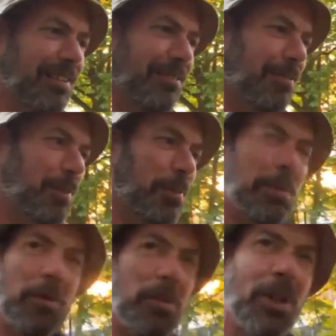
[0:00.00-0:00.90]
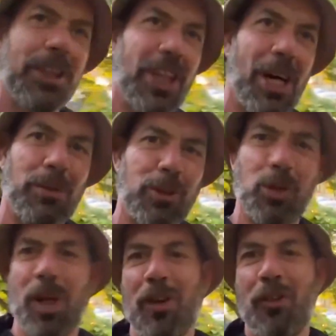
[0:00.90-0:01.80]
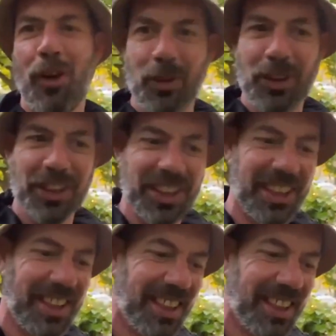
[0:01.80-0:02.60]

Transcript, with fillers: and people put us up twitter followers